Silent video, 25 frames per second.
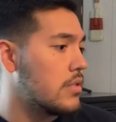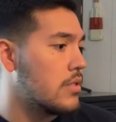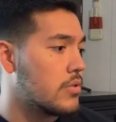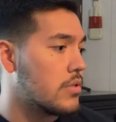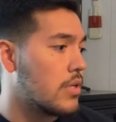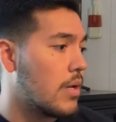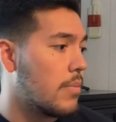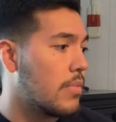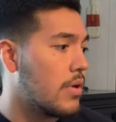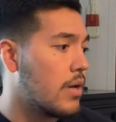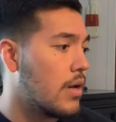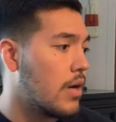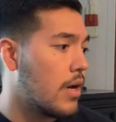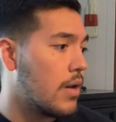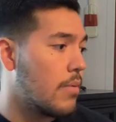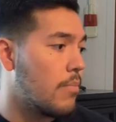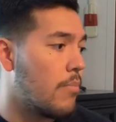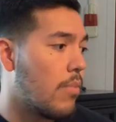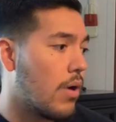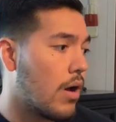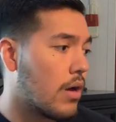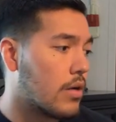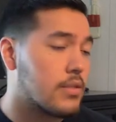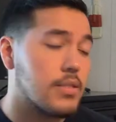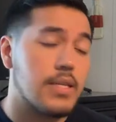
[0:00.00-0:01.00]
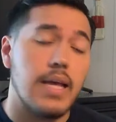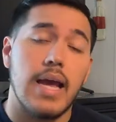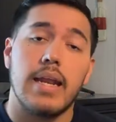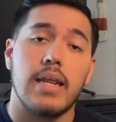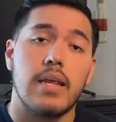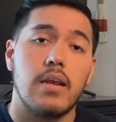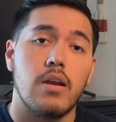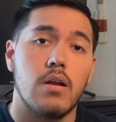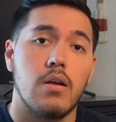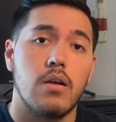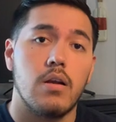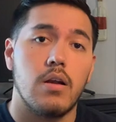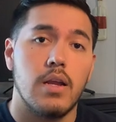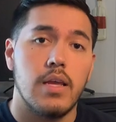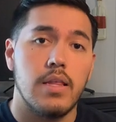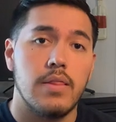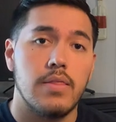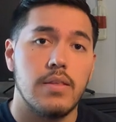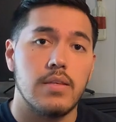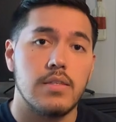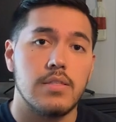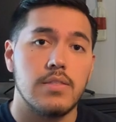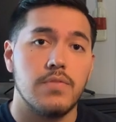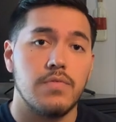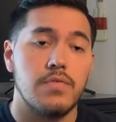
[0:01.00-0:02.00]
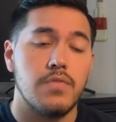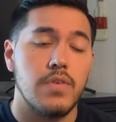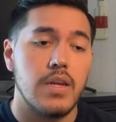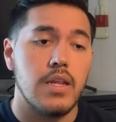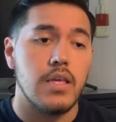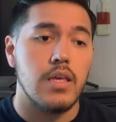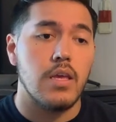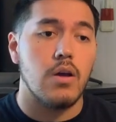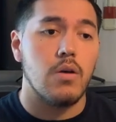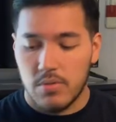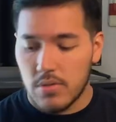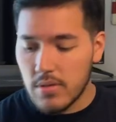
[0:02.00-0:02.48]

So I'm gonna unbox that here in this video.